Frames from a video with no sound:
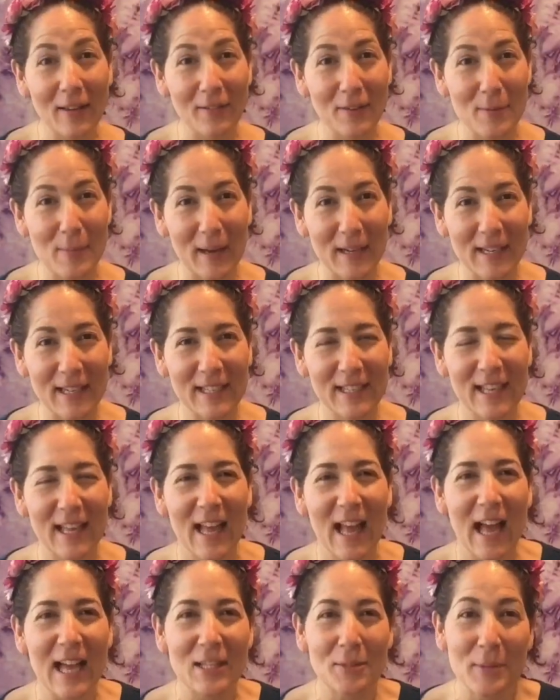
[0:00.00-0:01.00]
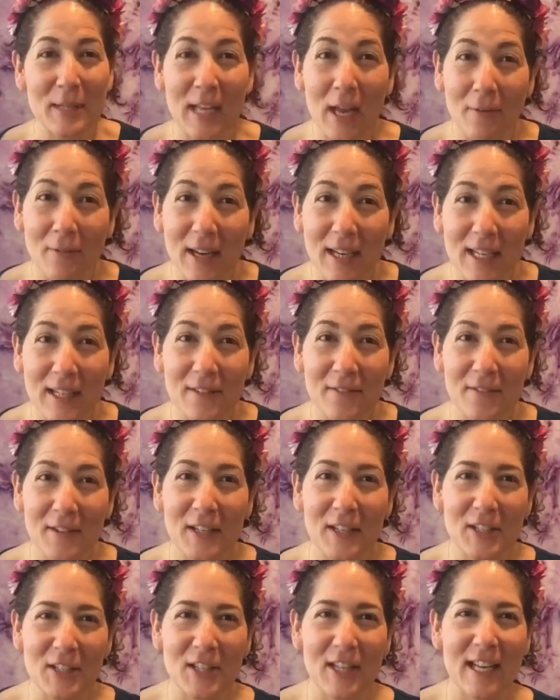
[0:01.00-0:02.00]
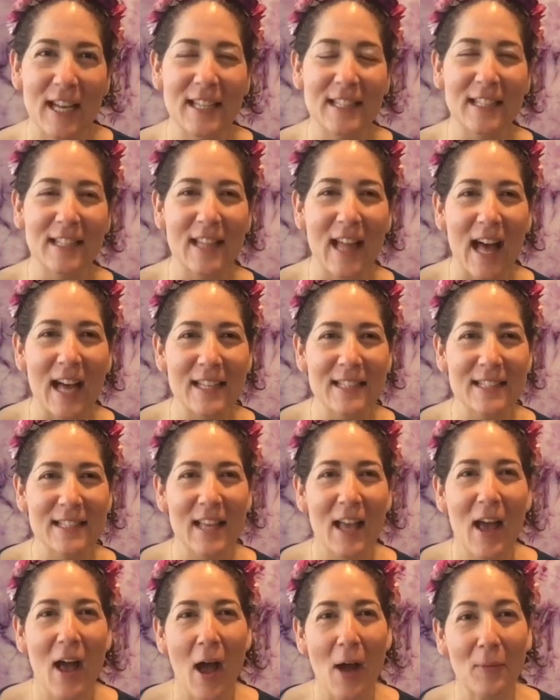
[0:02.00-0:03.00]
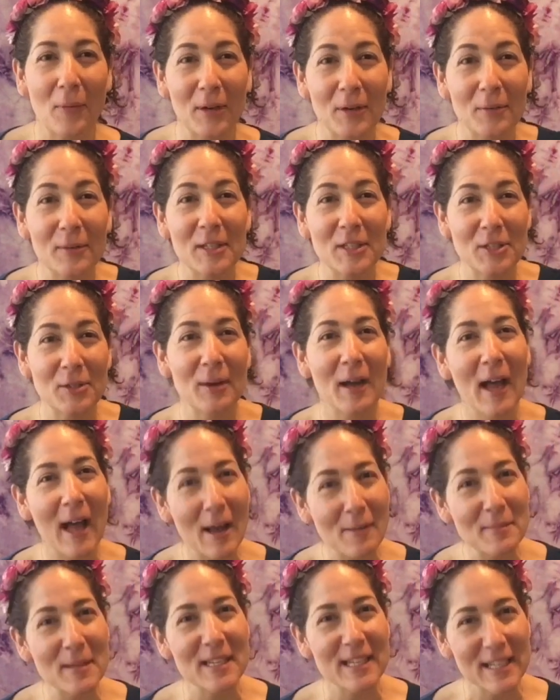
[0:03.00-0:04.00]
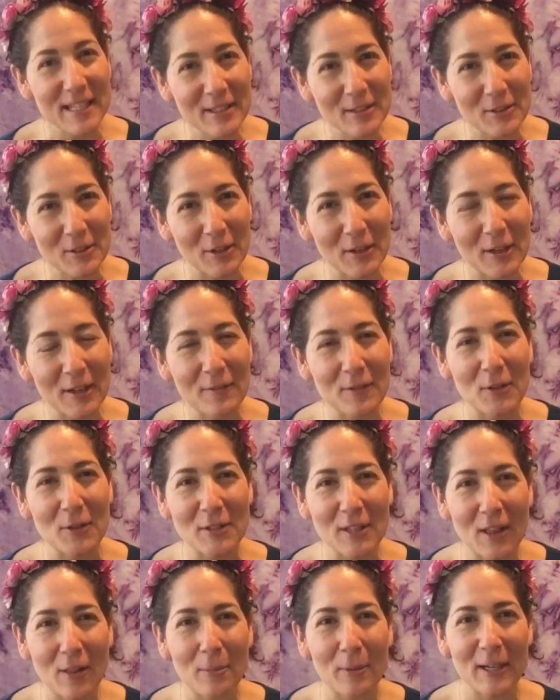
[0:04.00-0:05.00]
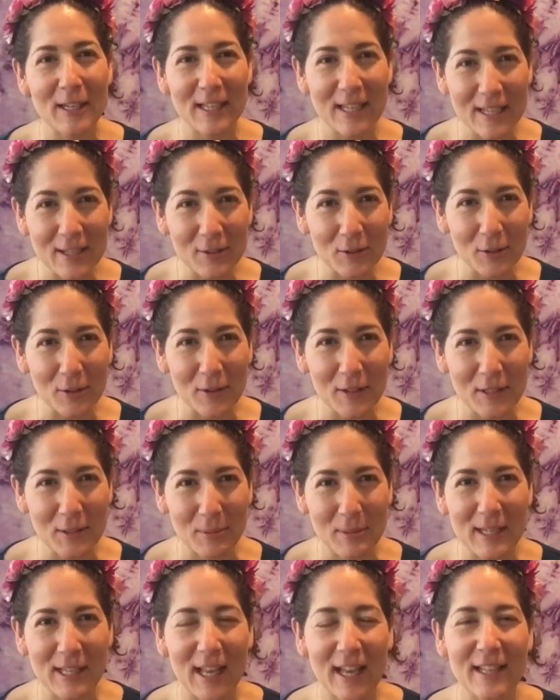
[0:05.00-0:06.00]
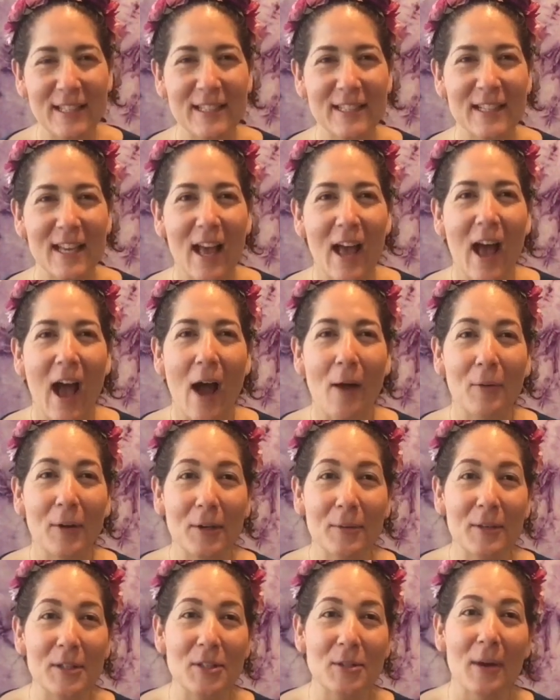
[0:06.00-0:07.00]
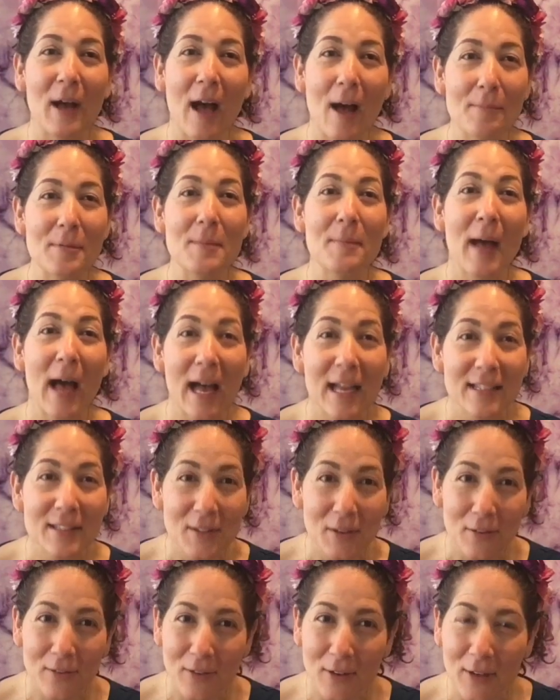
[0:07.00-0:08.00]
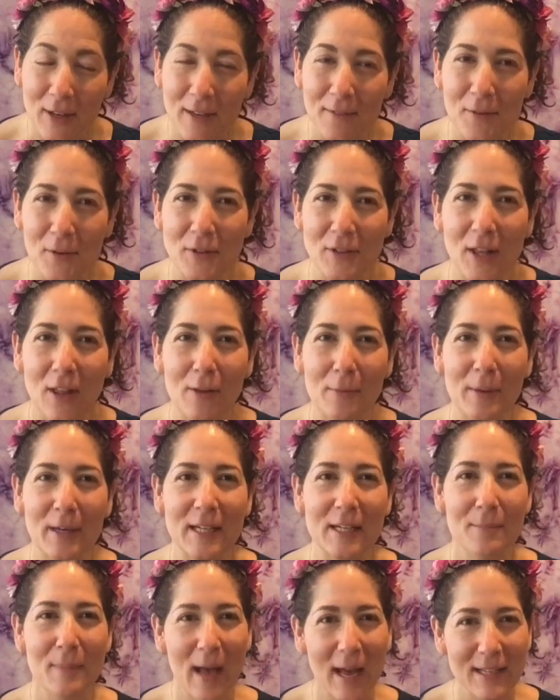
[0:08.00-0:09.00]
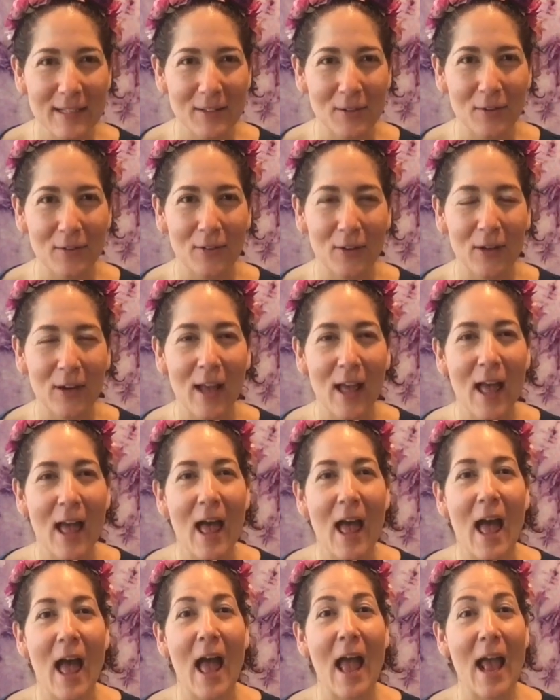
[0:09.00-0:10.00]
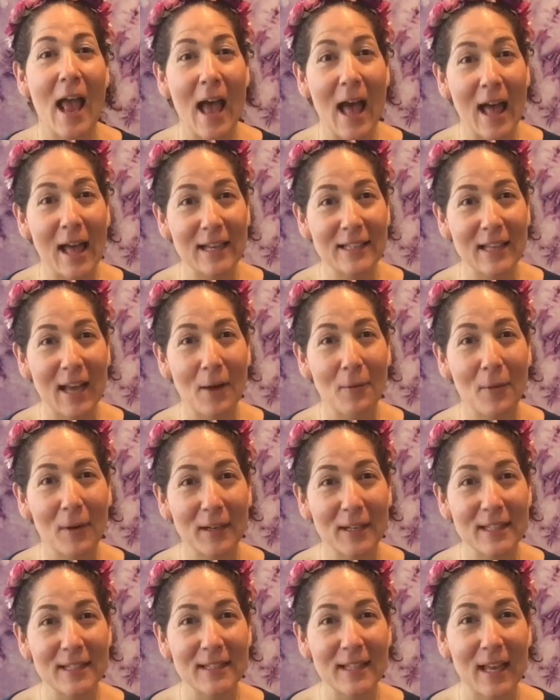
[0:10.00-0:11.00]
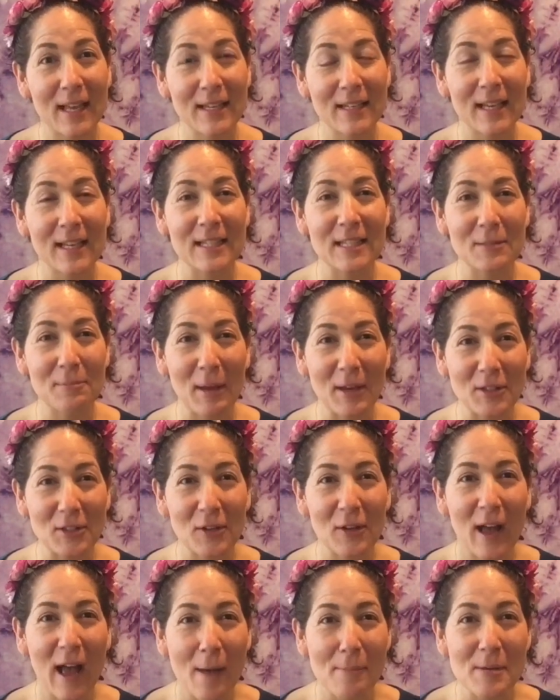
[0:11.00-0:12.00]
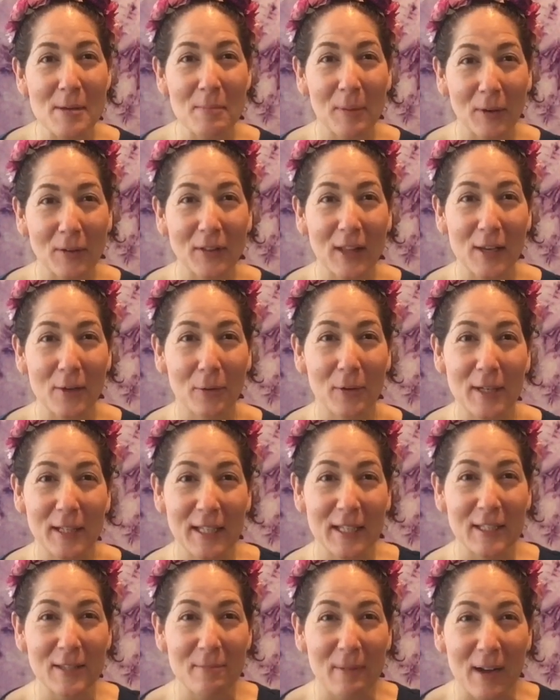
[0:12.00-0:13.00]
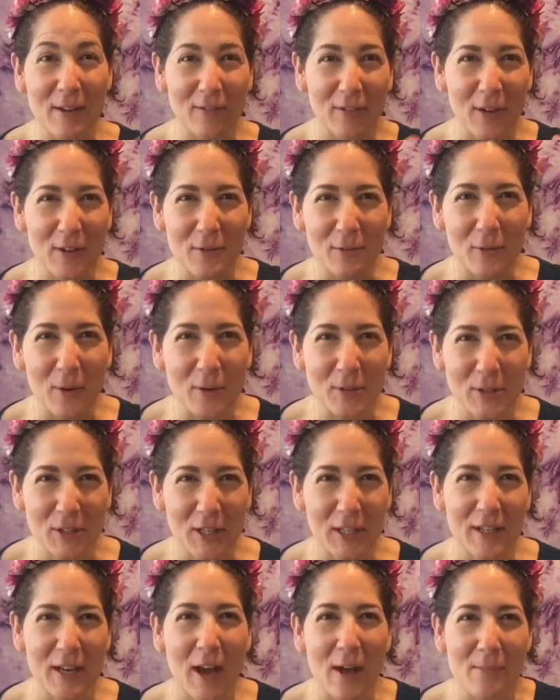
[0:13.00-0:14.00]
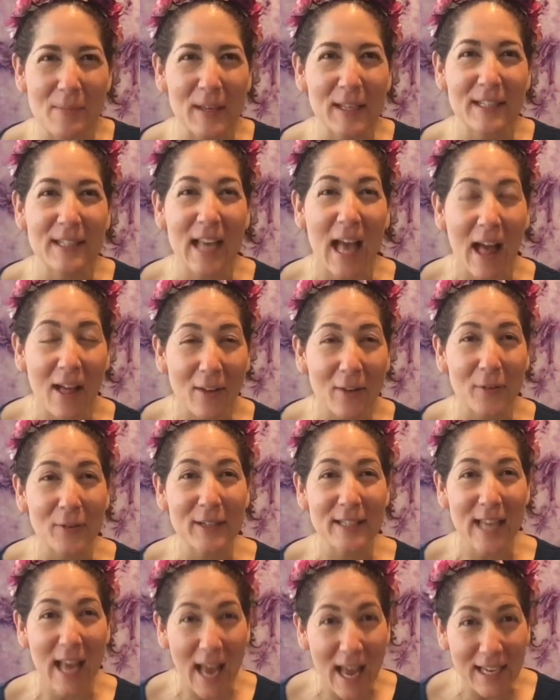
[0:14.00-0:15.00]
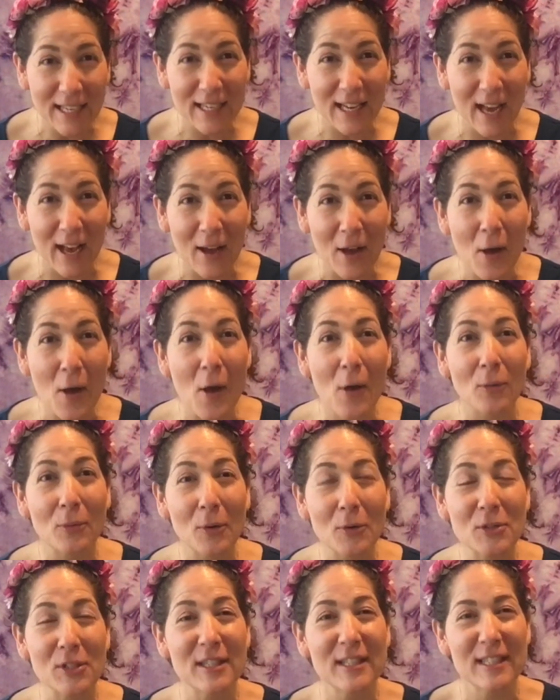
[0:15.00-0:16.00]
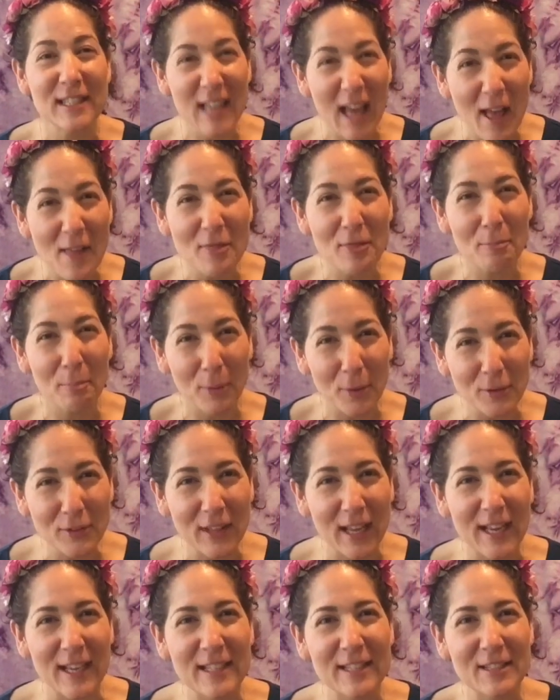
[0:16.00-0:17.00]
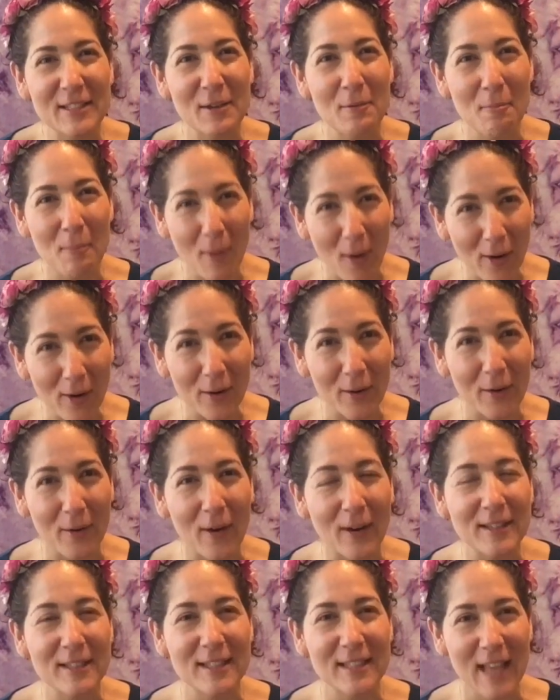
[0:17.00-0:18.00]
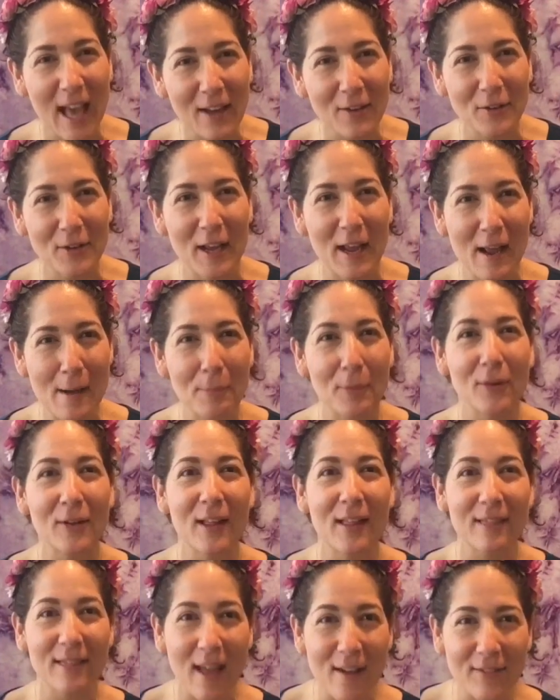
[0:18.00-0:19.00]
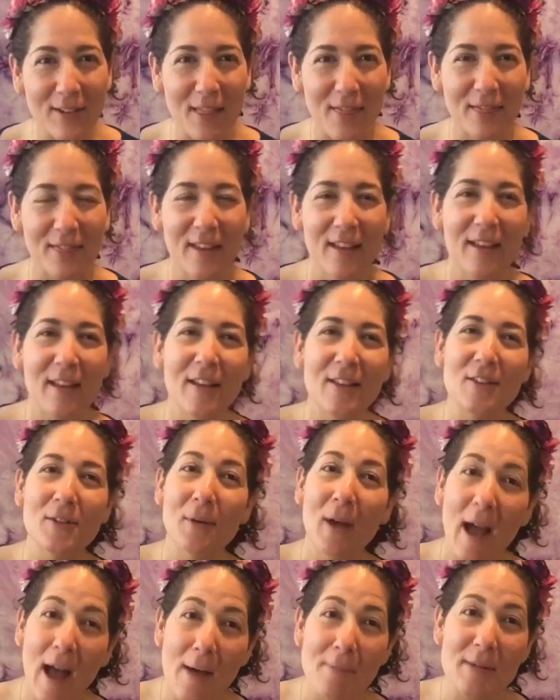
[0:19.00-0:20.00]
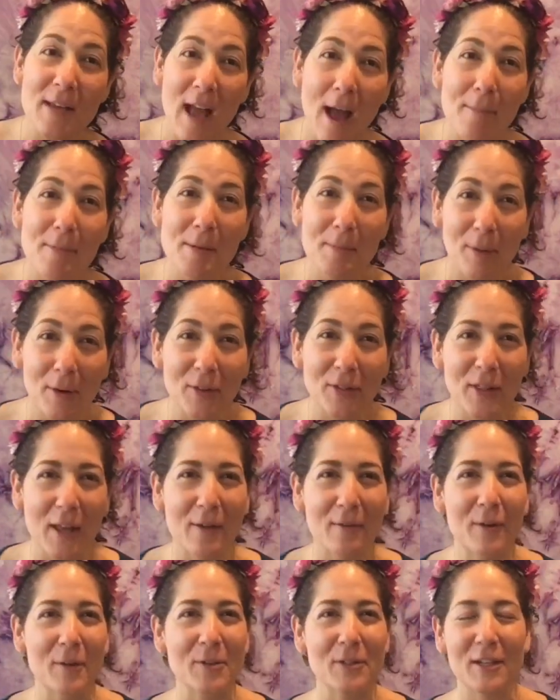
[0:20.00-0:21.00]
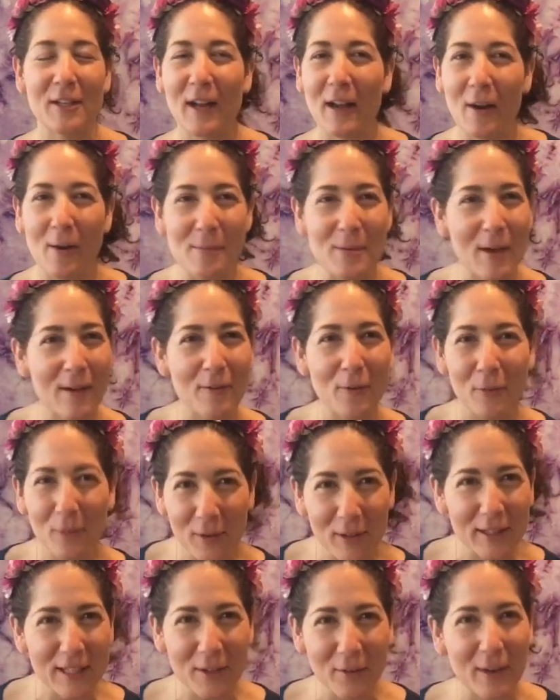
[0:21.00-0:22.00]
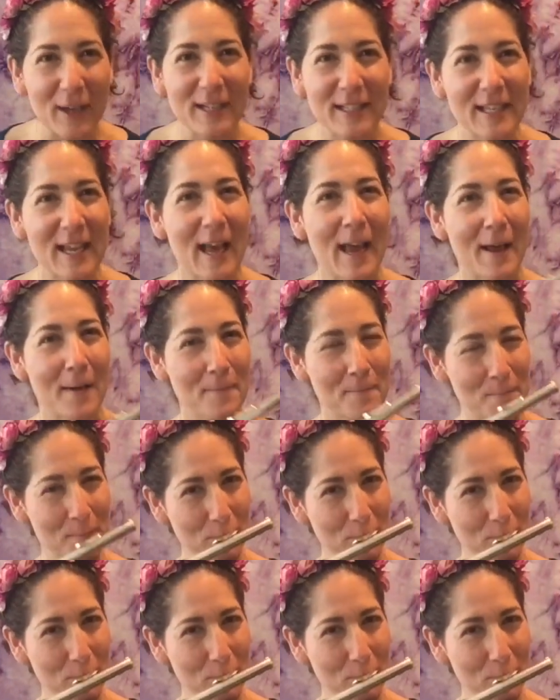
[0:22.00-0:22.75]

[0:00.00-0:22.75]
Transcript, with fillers: everybody, as we get ready to finish today's class, I want to wish you a happy Easter if you're celebrating Easter this weekend. I want to wish you a happy Passover if you're celebrating Passover. And I want to send a special happy birthday greeting to my friend Roshan up in Calgary, Canada. Roshan's 10th birthday is tomorrow on Saturday, April 11th. So happy, happy birthday, Roshan. I hope you have a really great day.